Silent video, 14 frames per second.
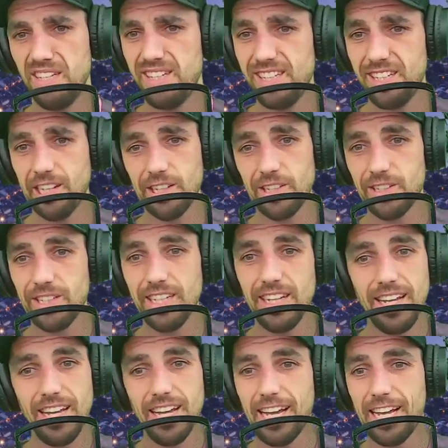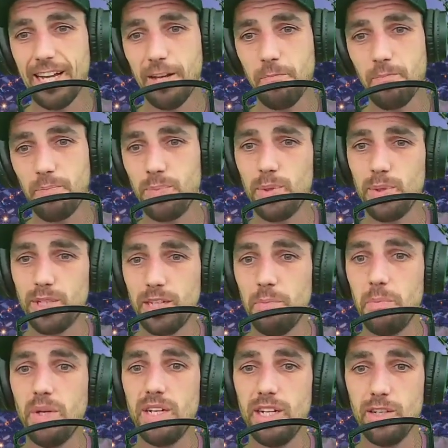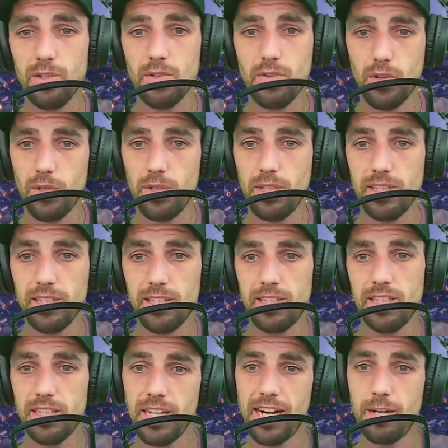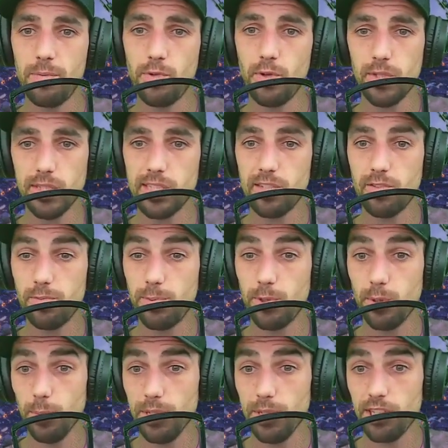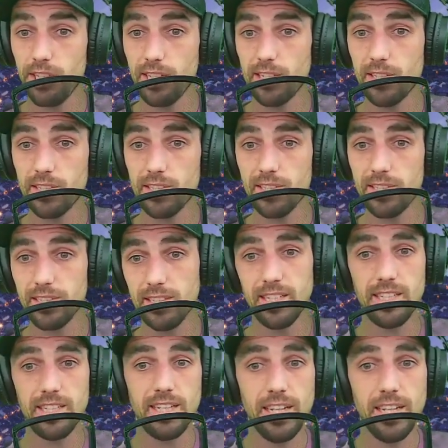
you know, um, but they completely overlook the the harmfulness of prohibition on our society.